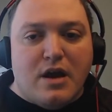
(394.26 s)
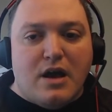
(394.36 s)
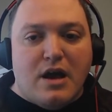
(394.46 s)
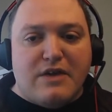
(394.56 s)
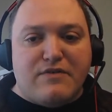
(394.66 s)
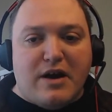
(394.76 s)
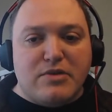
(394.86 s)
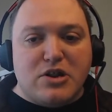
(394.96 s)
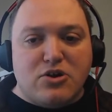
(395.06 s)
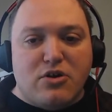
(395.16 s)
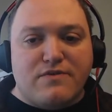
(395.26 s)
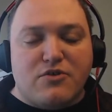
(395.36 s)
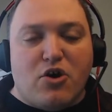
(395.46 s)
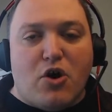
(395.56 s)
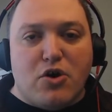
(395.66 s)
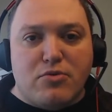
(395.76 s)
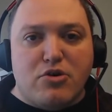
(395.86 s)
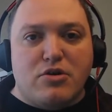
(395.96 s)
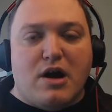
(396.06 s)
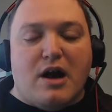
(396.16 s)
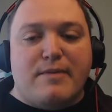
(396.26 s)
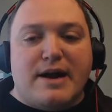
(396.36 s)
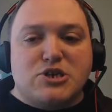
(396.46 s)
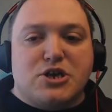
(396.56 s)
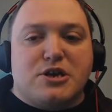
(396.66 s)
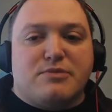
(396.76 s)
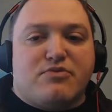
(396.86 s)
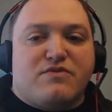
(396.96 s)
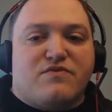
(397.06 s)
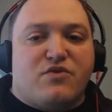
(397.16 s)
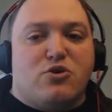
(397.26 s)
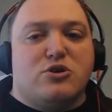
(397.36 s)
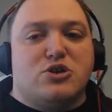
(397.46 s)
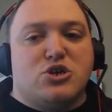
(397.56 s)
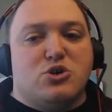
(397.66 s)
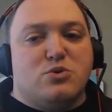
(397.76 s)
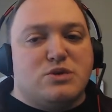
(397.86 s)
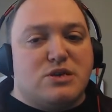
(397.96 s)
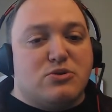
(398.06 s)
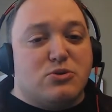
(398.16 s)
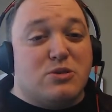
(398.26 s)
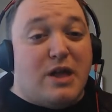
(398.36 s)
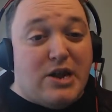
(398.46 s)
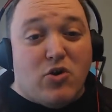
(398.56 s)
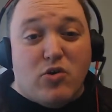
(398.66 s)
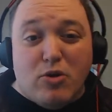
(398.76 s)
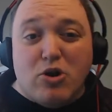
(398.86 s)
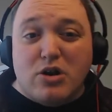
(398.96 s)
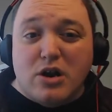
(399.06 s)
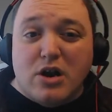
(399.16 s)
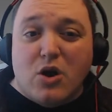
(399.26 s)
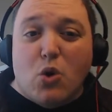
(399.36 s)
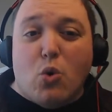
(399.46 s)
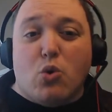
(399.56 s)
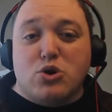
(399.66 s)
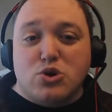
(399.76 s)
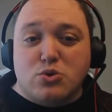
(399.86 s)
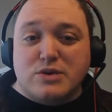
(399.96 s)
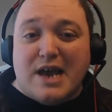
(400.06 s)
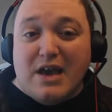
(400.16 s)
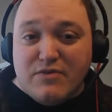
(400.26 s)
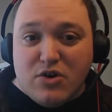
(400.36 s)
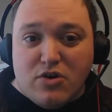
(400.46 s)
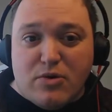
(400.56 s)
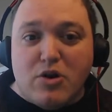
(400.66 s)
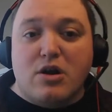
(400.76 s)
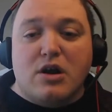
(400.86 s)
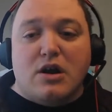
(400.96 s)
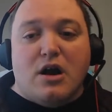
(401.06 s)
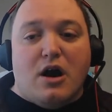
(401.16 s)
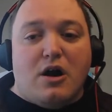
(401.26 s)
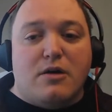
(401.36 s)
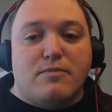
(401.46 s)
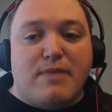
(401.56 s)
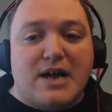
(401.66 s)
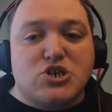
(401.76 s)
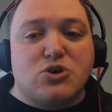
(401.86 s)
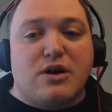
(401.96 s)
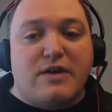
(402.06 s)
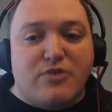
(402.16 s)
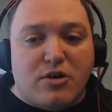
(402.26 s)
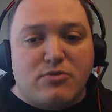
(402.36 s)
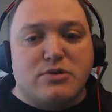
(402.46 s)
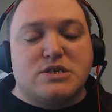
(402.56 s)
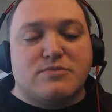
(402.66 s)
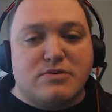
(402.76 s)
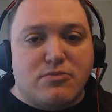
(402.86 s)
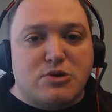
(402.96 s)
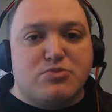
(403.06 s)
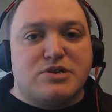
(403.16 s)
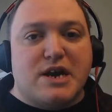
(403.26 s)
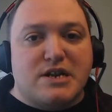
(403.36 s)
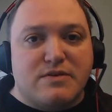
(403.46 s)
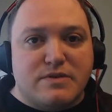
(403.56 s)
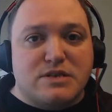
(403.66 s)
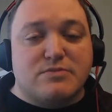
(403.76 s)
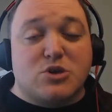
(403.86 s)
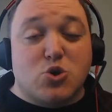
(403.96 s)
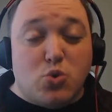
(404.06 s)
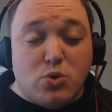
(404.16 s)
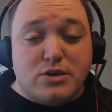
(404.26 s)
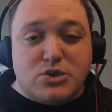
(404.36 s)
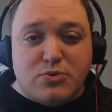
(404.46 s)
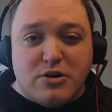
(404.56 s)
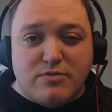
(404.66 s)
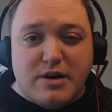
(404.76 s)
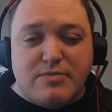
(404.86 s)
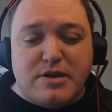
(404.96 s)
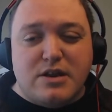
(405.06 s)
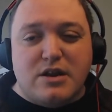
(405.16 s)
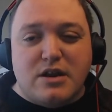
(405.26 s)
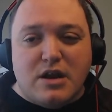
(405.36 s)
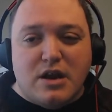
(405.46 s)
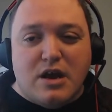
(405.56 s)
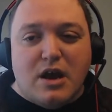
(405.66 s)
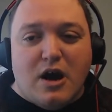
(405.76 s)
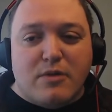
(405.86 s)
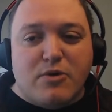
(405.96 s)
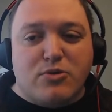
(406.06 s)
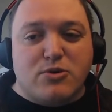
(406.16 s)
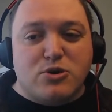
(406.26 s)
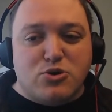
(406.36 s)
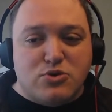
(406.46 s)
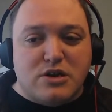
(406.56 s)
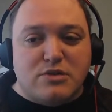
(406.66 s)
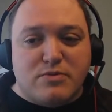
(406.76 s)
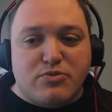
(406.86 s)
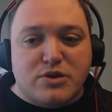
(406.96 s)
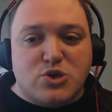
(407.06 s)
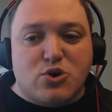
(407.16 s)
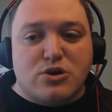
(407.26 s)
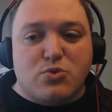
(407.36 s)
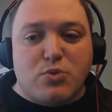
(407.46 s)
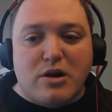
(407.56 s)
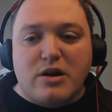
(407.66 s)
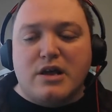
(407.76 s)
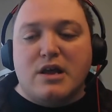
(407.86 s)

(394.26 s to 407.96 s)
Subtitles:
if I'm going to go for armor, I'm actually going to prefer to use either light armor or use heavy armor. Magical heavy armor is some of the most protective and some of the coolest to wear, in my opinion, although you do need to be pretty strong to wear it.